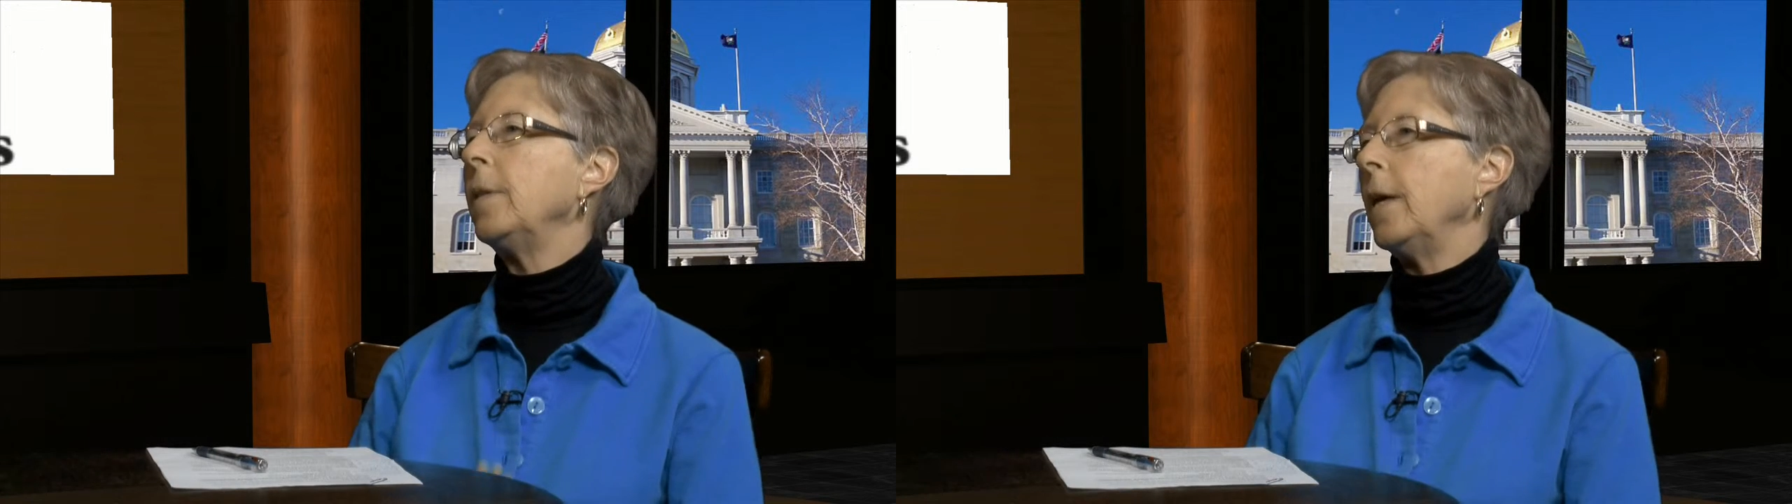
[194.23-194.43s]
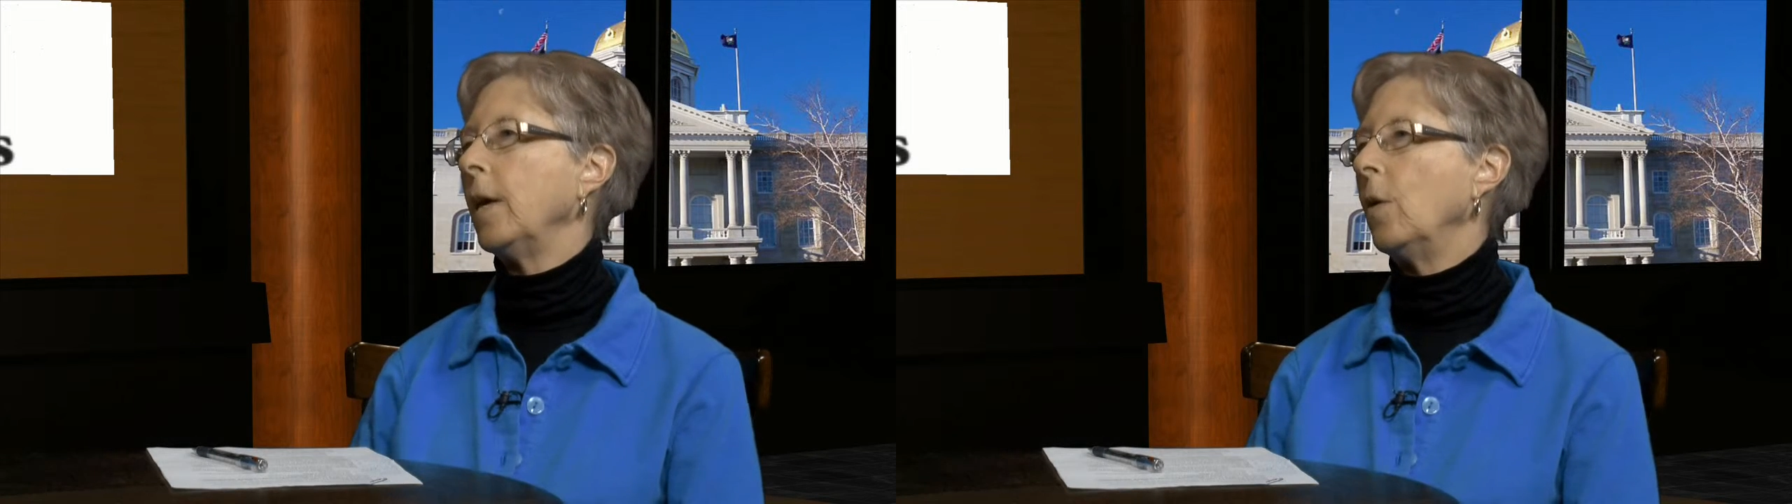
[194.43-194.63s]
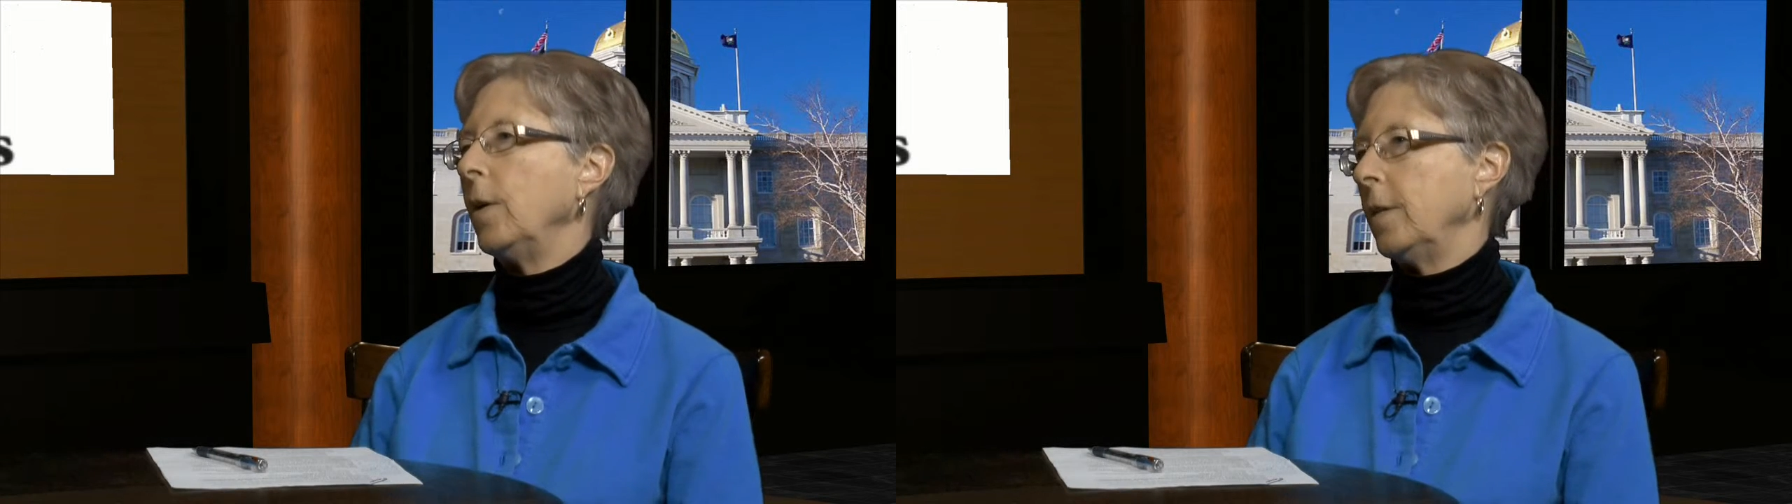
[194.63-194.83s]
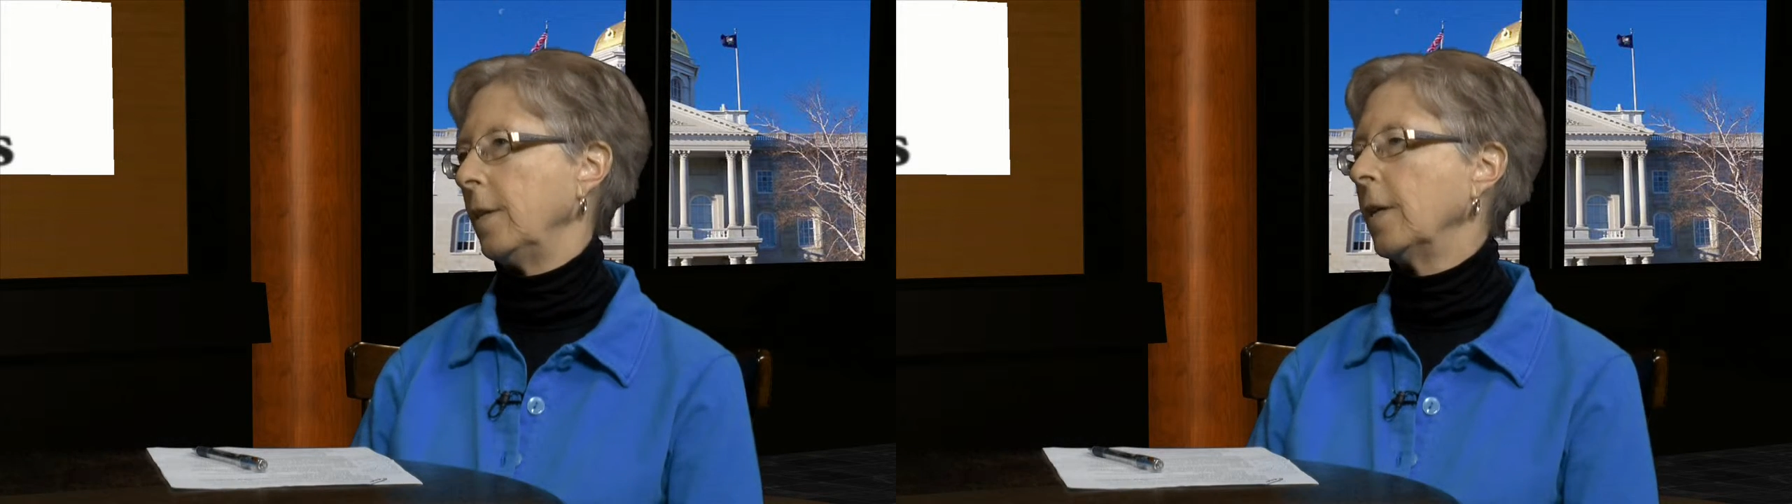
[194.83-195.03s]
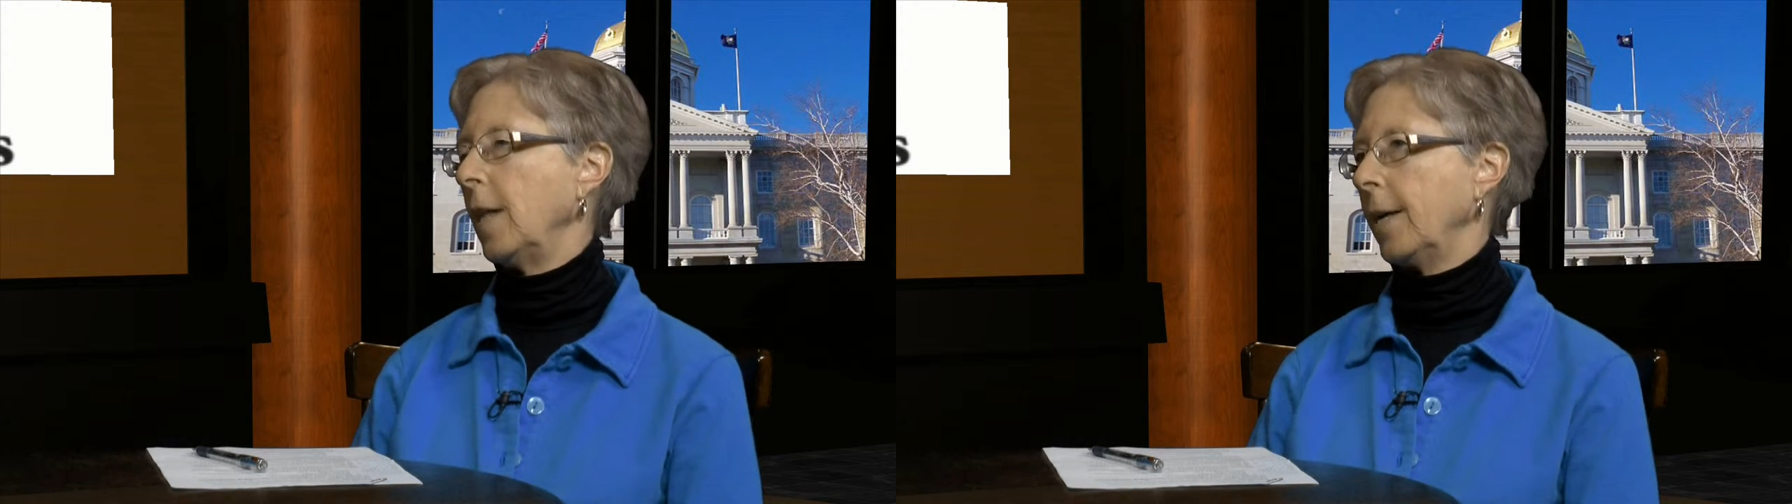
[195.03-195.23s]
and they go into
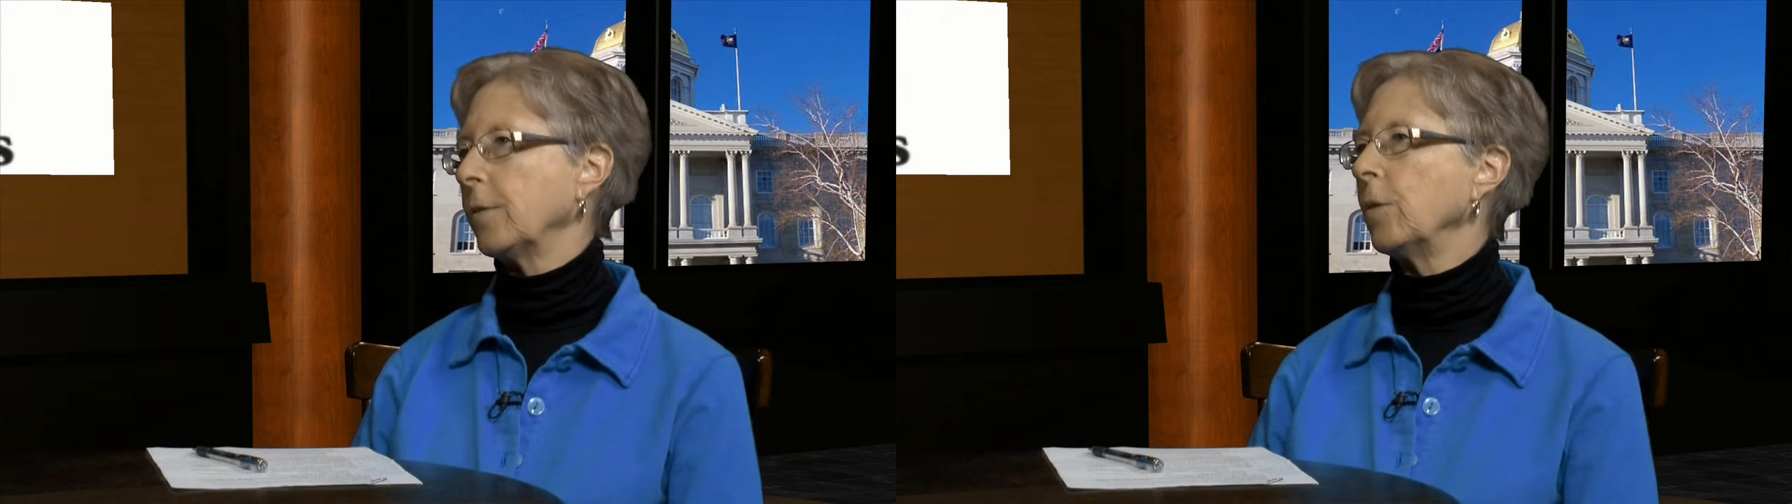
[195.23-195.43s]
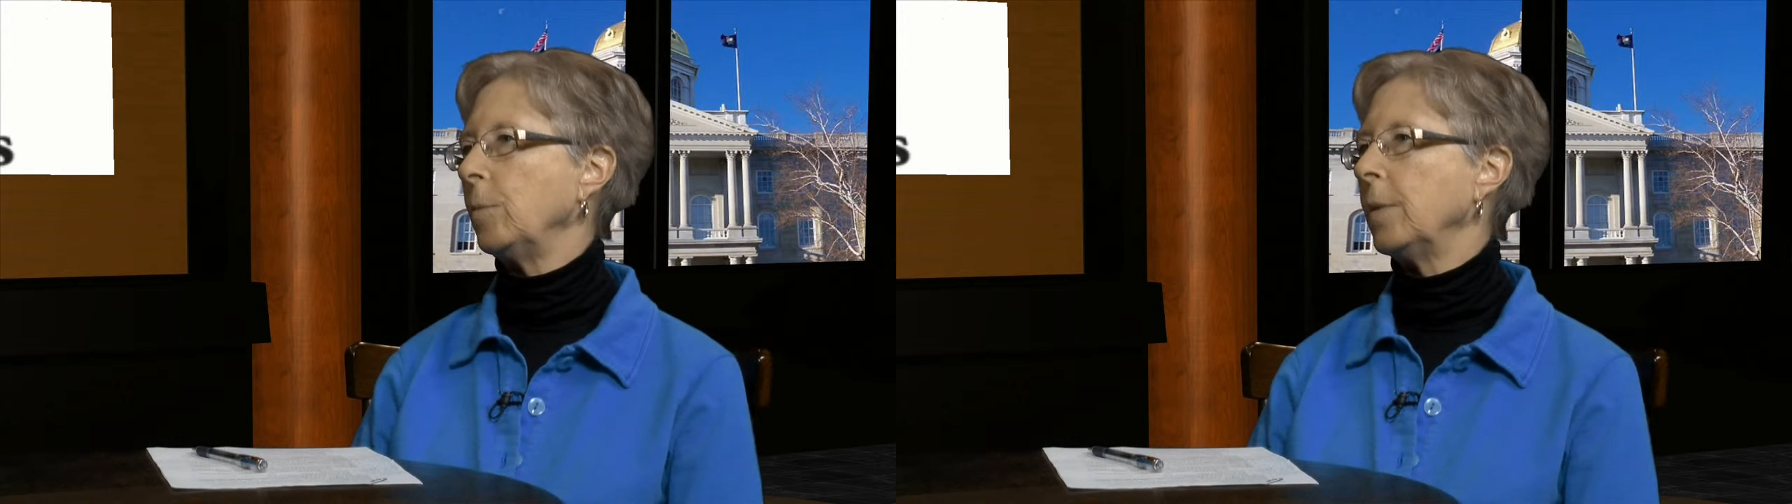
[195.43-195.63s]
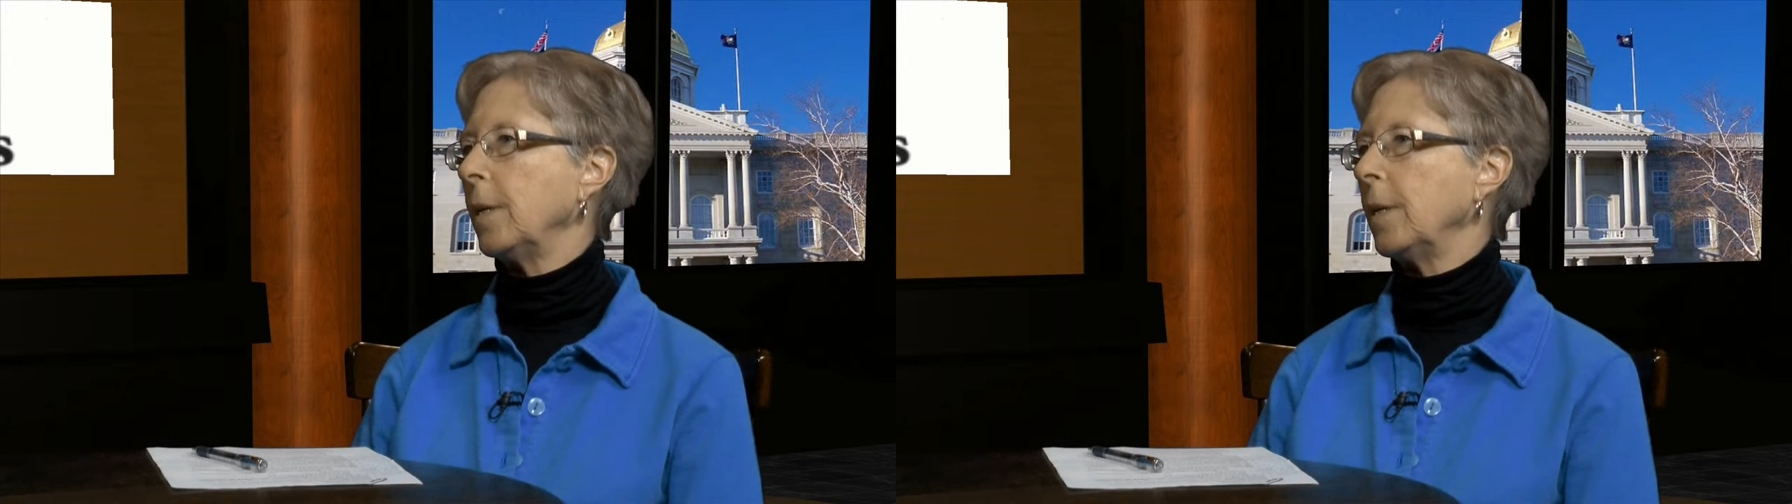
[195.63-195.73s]
the classrooms